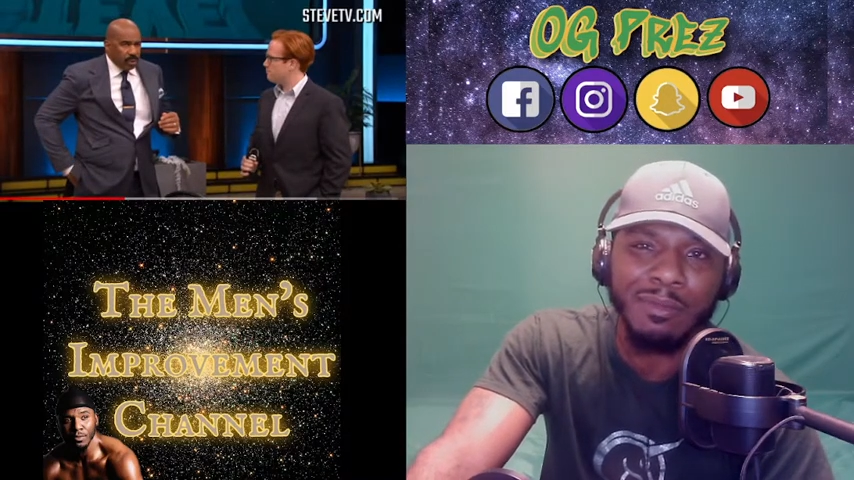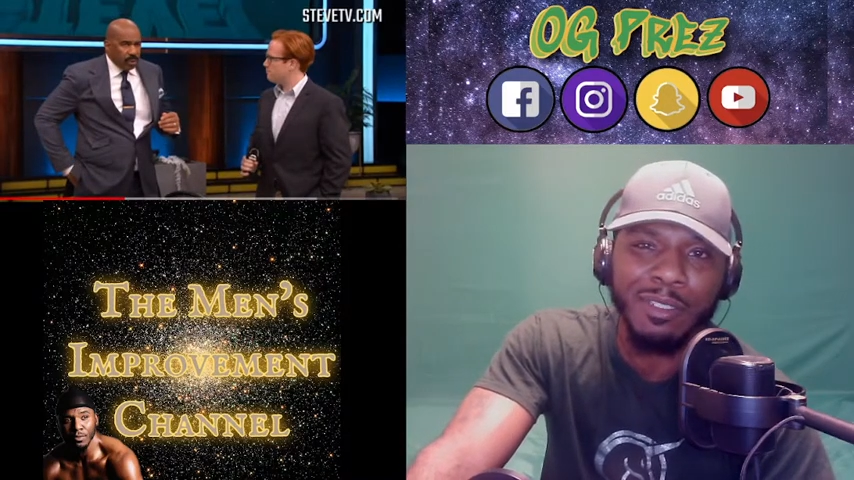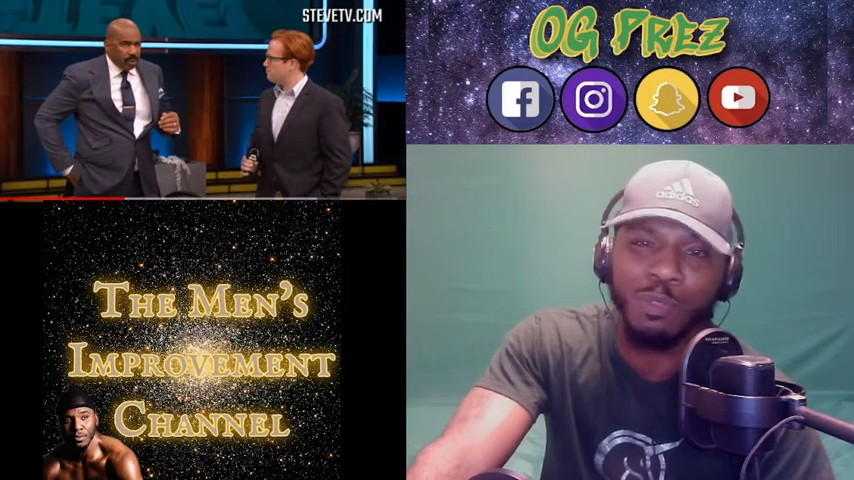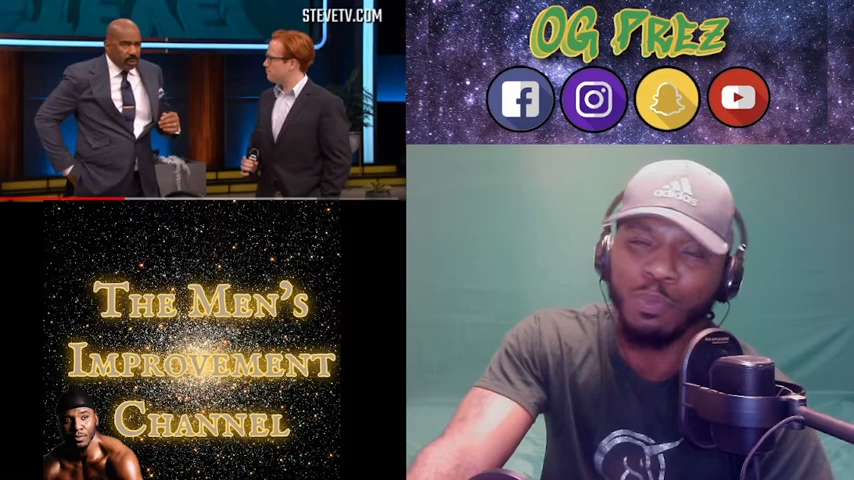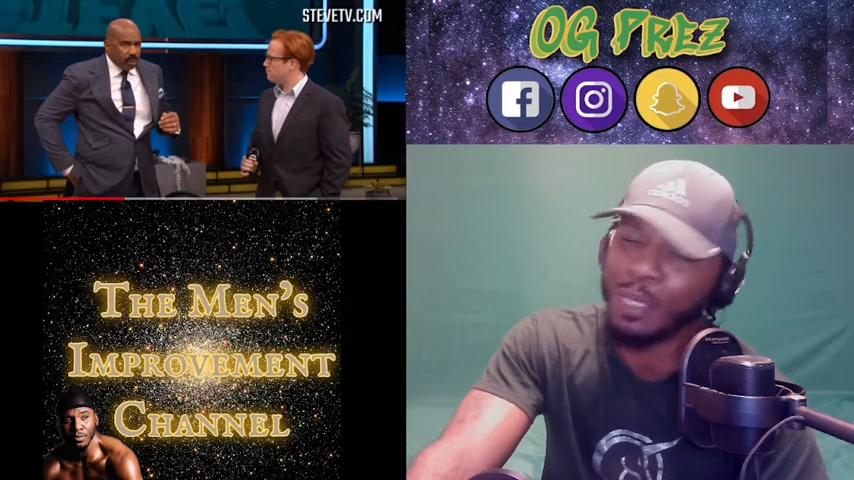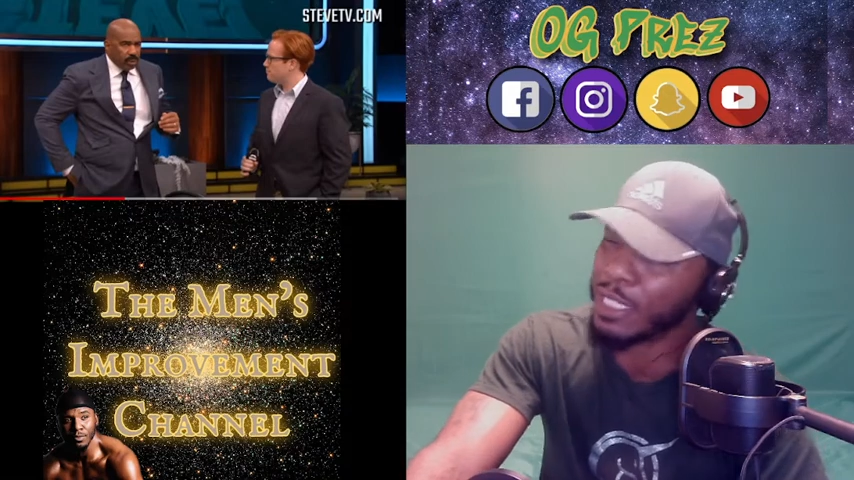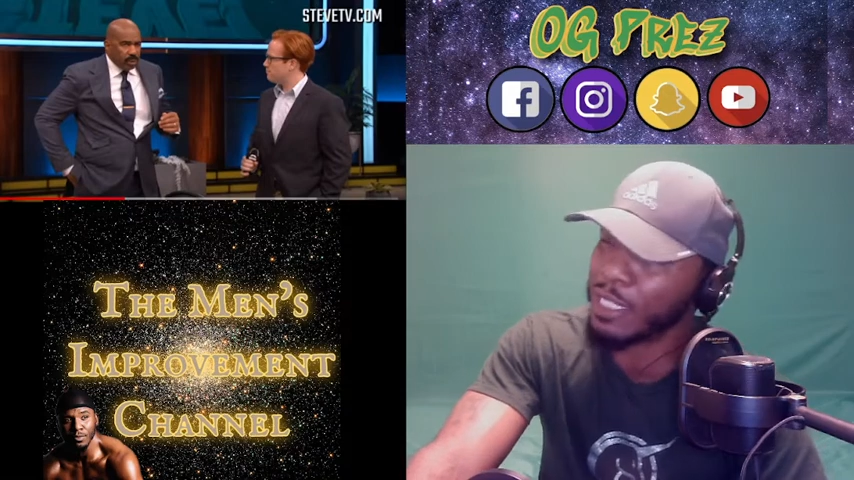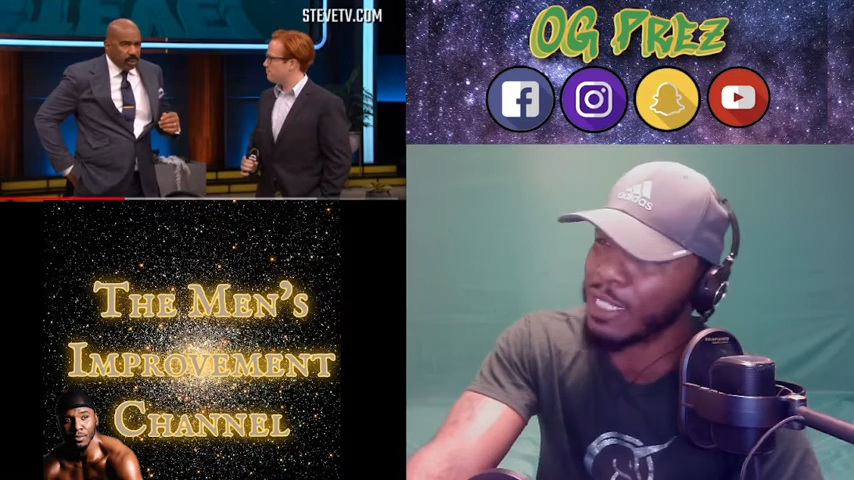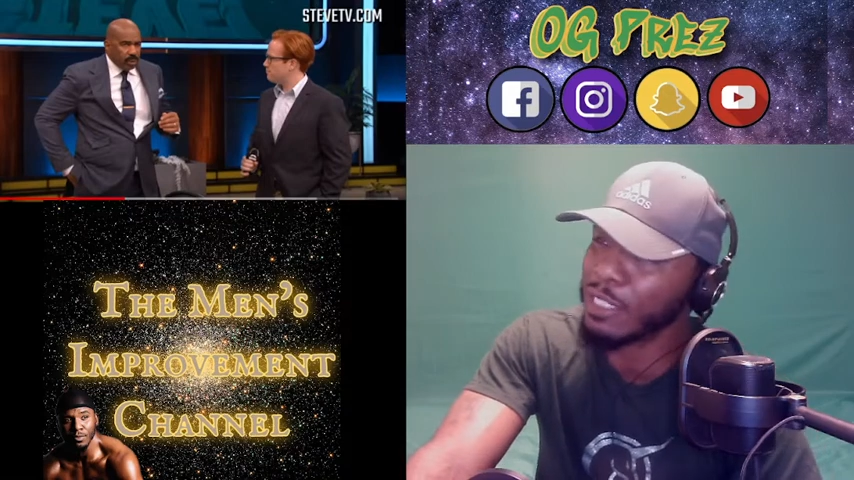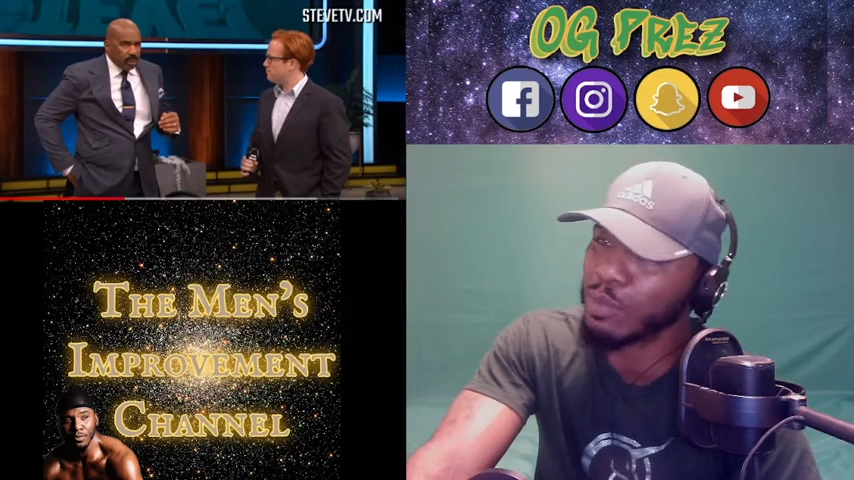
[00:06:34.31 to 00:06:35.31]
You picky,
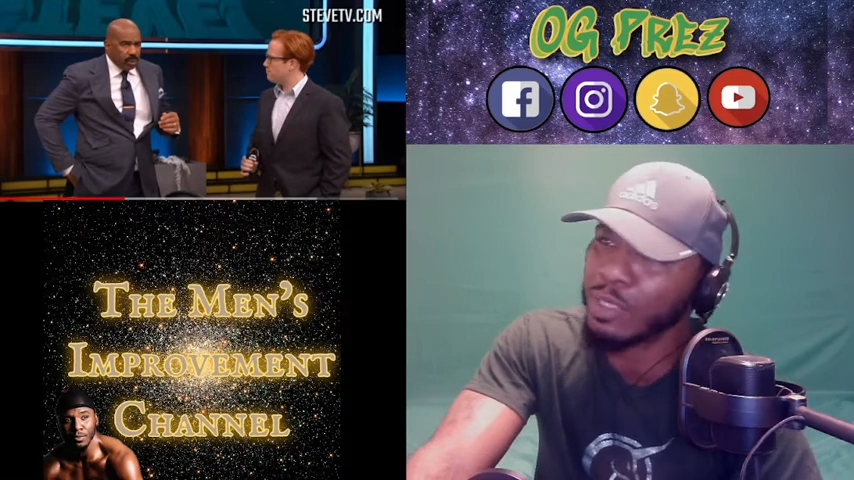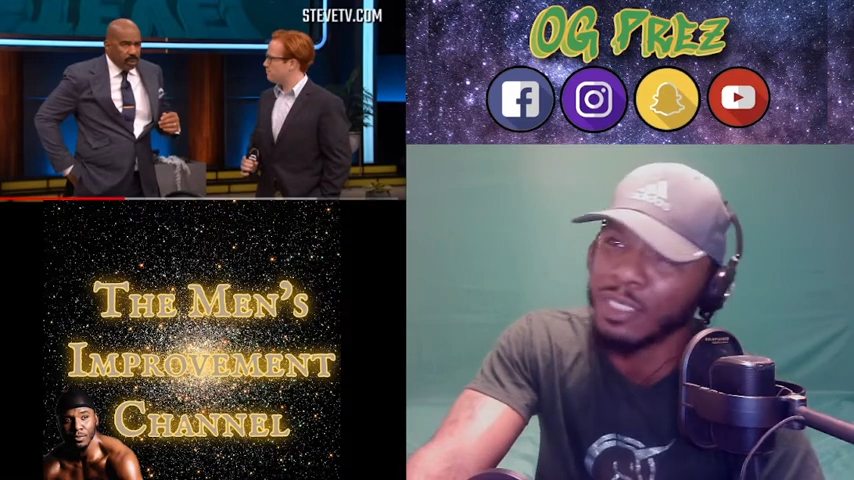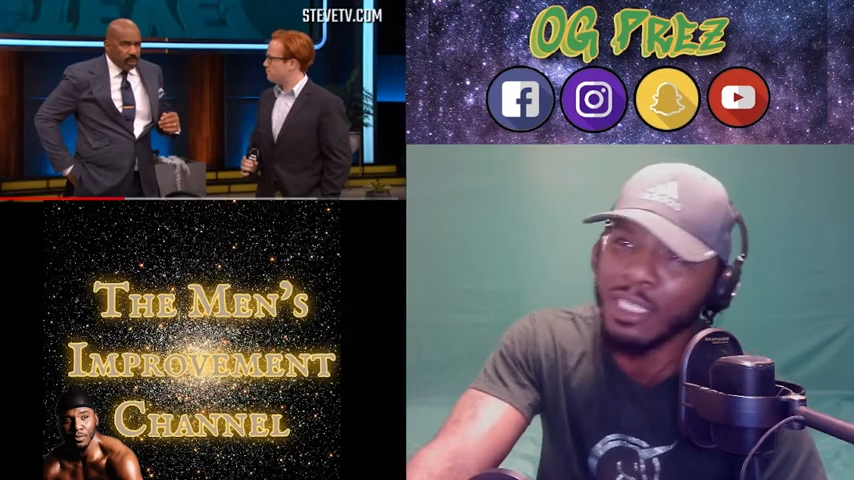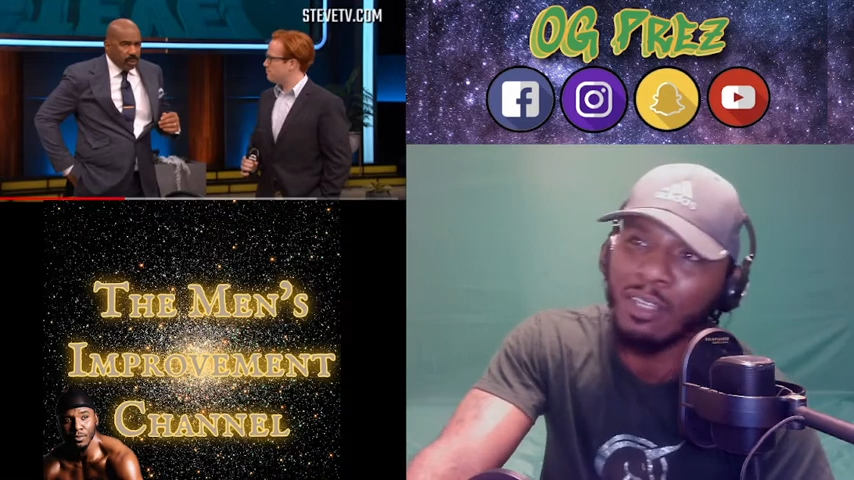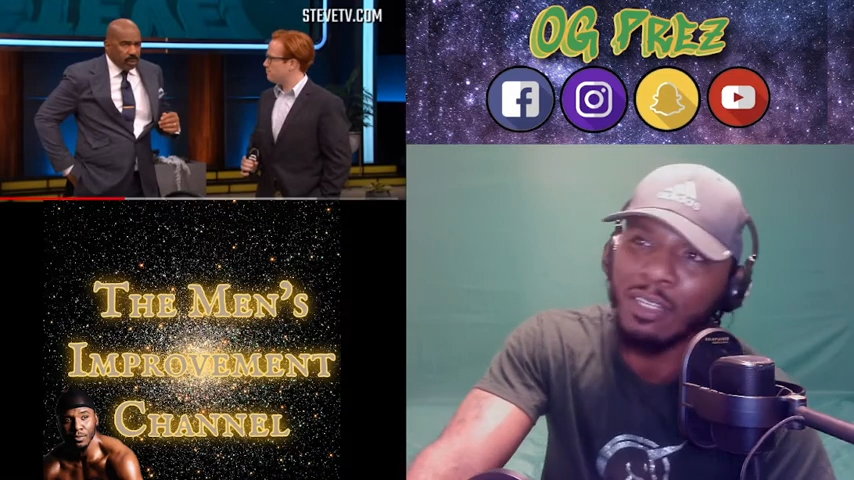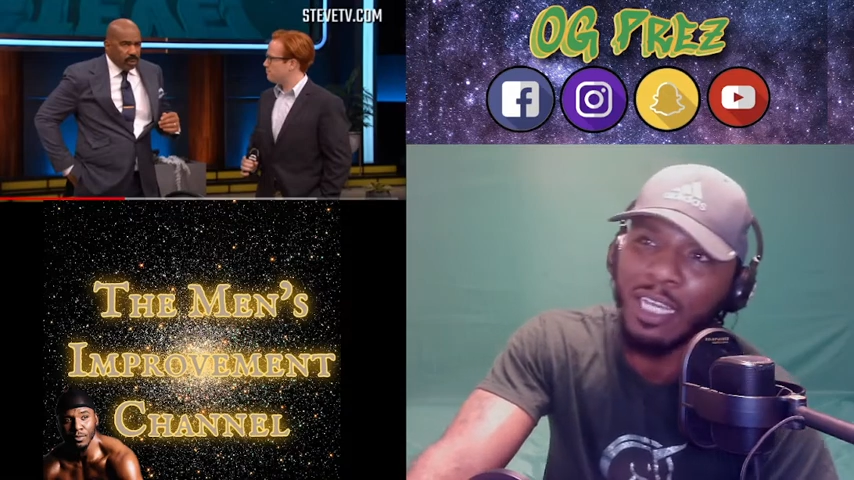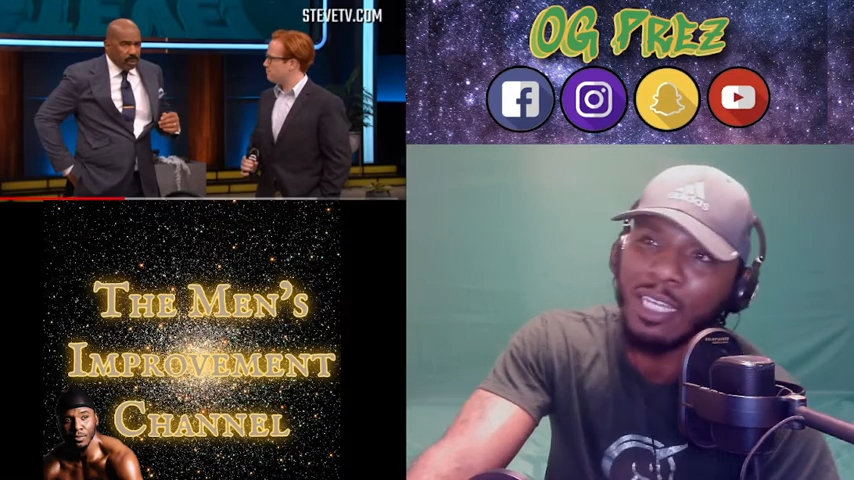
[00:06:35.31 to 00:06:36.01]
that's what it sound like.